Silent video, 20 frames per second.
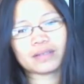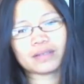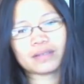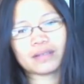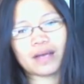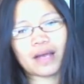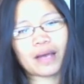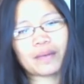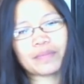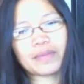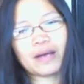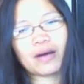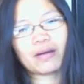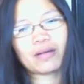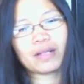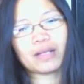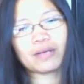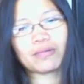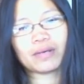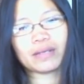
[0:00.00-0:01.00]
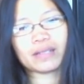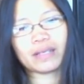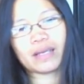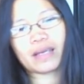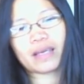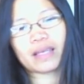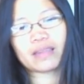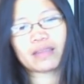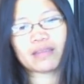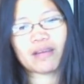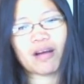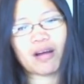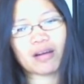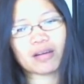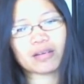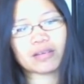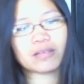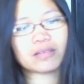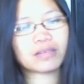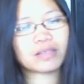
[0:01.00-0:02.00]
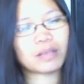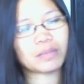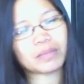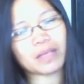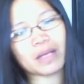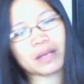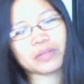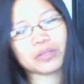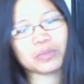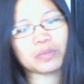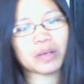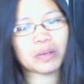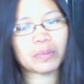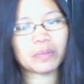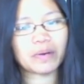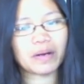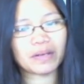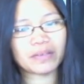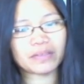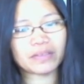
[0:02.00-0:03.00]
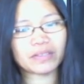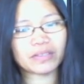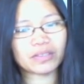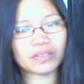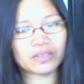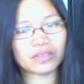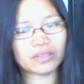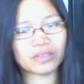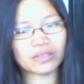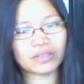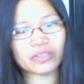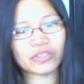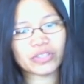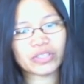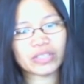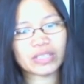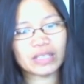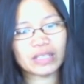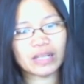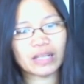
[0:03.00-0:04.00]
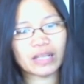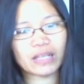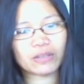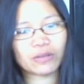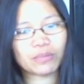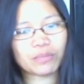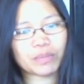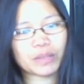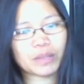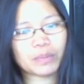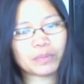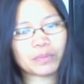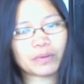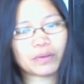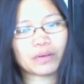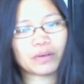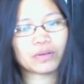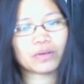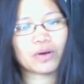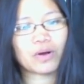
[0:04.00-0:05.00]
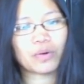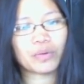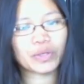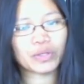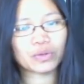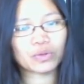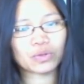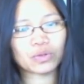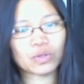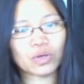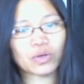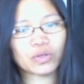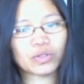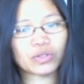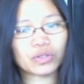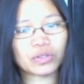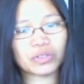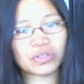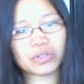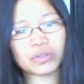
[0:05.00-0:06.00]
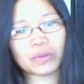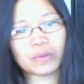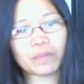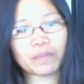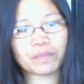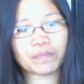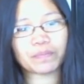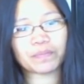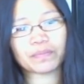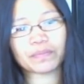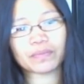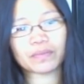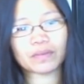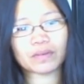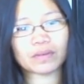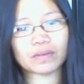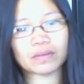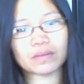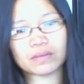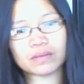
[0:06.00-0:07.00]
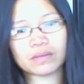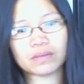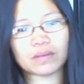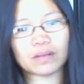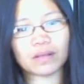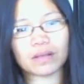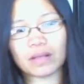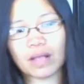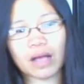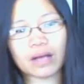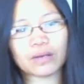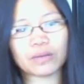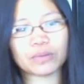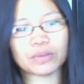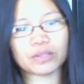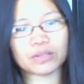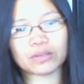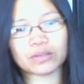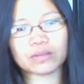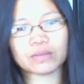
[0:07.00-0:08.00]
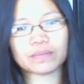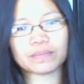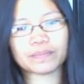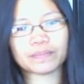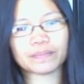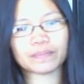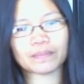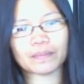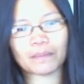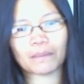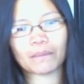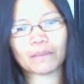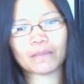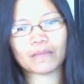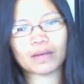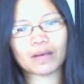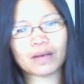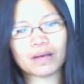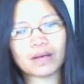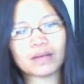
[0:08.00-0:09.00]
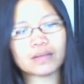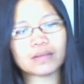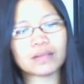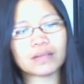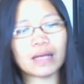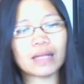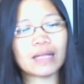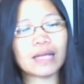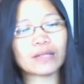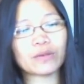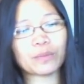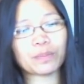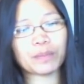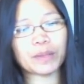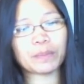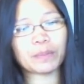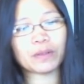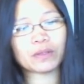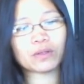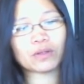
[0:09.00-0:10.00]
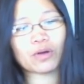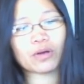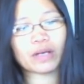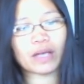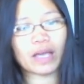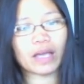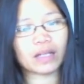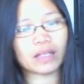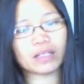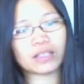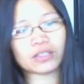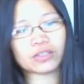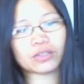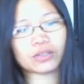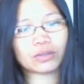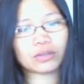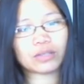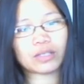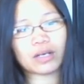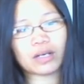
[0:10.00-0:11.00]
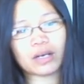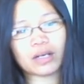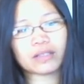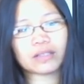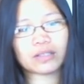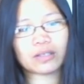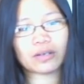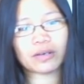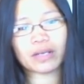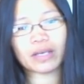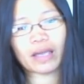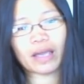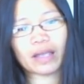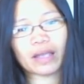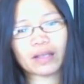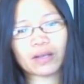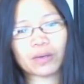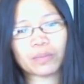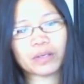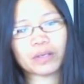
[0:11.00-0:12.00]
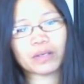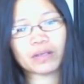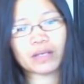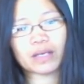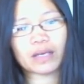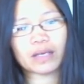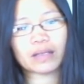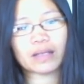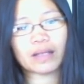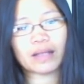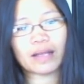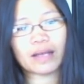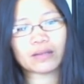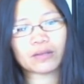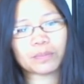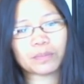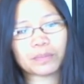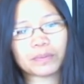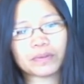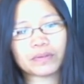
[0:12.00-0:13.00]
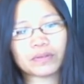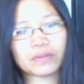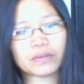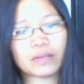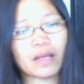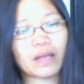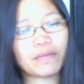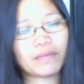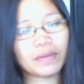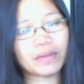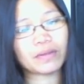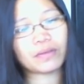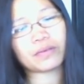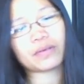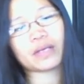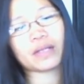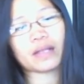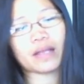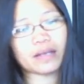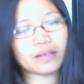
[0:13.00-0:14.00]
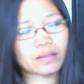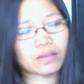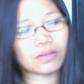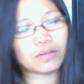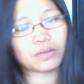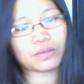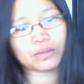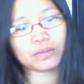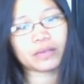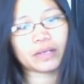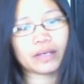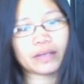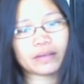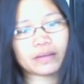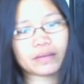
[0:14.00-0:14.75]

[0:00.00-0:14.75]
I'm the only one he can talk. Or sometimes my brother, you know, there's not a lot of people going to talk their language. It's not a lot of people talk English so good, so he can communicate a lot of person, even though he likes to do it.